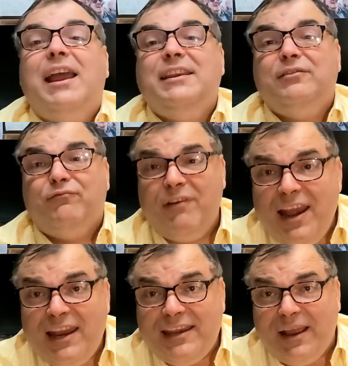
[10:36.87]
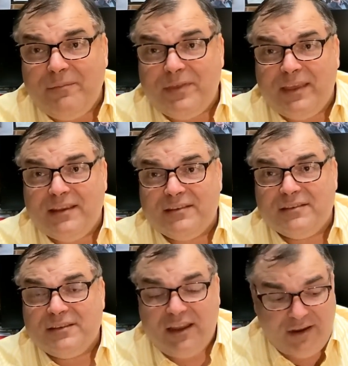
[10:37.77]
I did really dumb
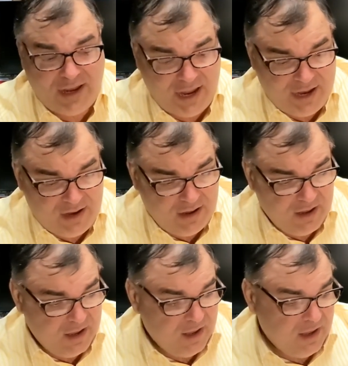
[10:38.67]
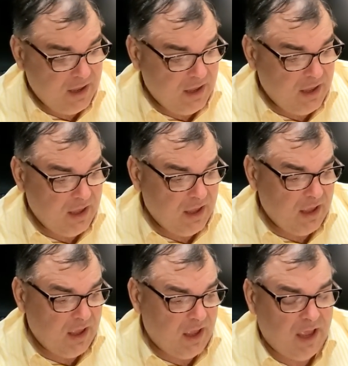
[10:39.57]
things, okay?
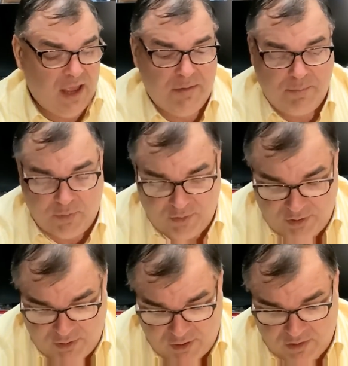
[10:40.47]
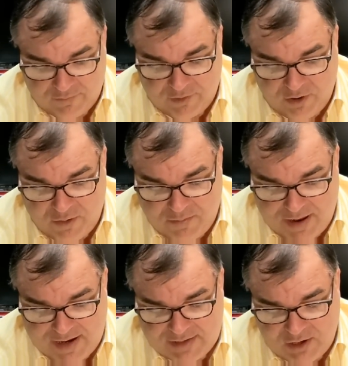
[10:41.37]
I bought a lot of
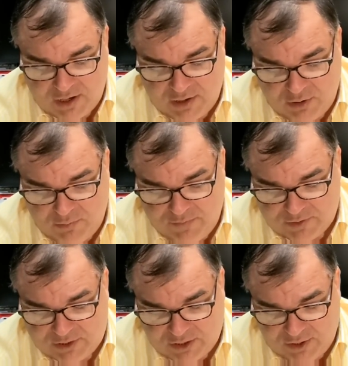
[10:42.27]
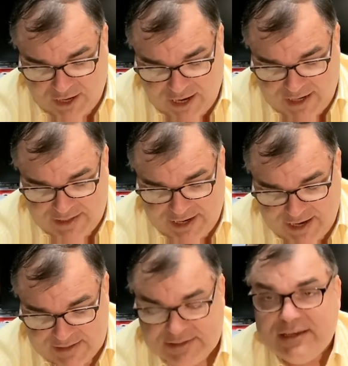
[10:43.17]
Hermes, Louis Vuitton hard
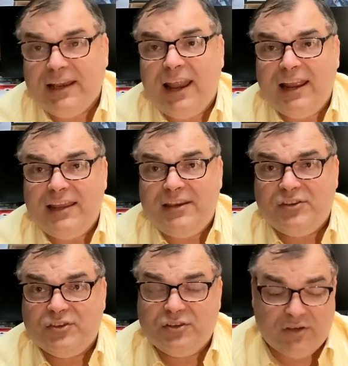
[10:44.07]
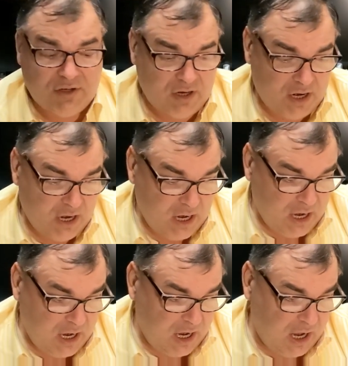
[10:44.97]
case luggage.
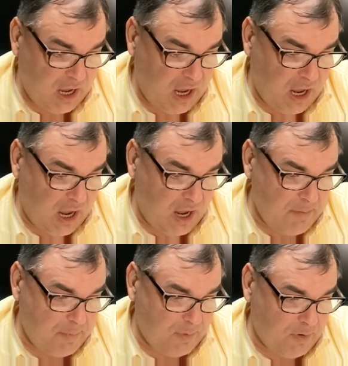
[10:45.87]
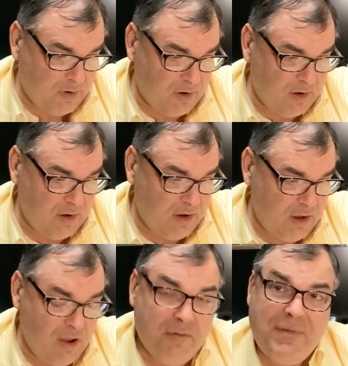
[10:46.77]
I bought
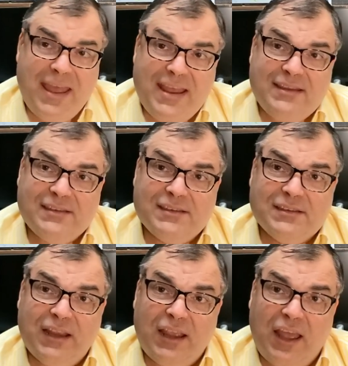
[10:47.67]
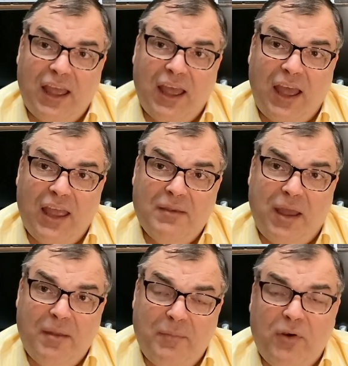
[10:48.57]
Hermes.
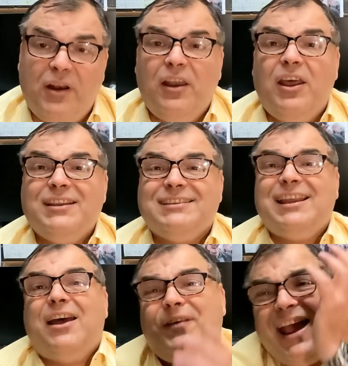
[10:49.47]
I bought a lot of stuff.